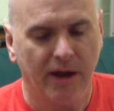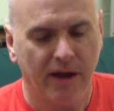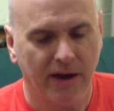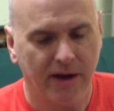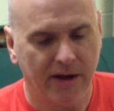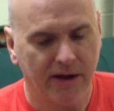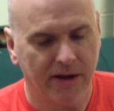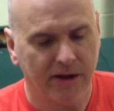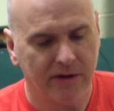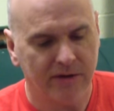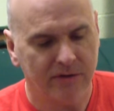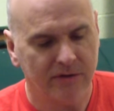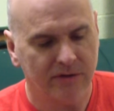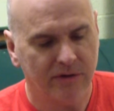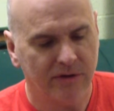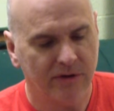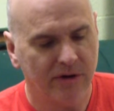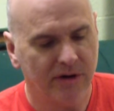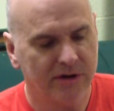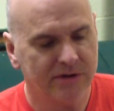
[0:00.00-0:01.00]

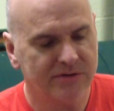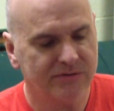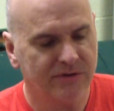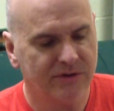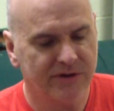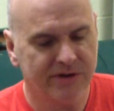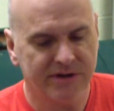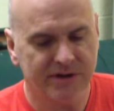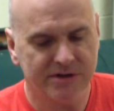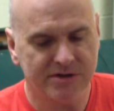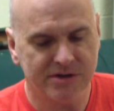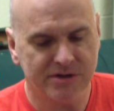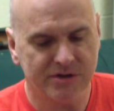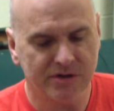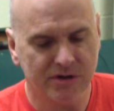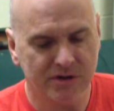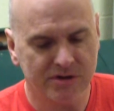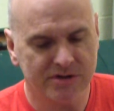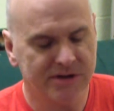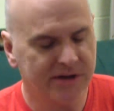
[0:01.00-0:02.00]
and nuts for the tension
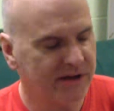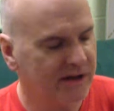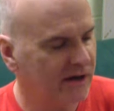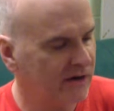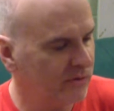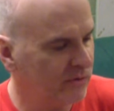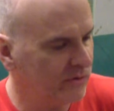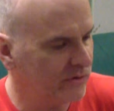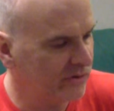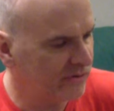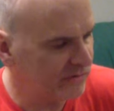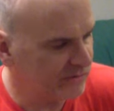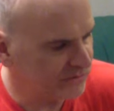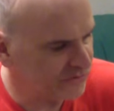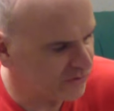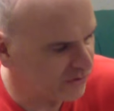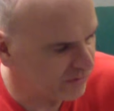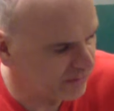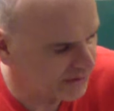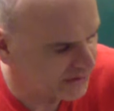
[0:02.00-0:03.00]
hooks, again, I ordered from
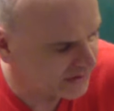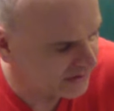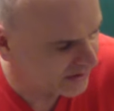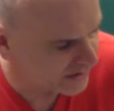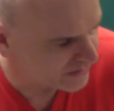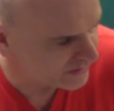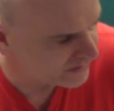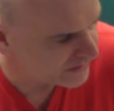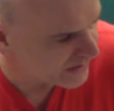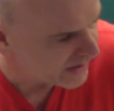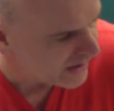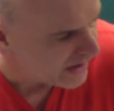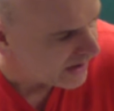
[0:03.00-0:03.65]
Stuart McDonald.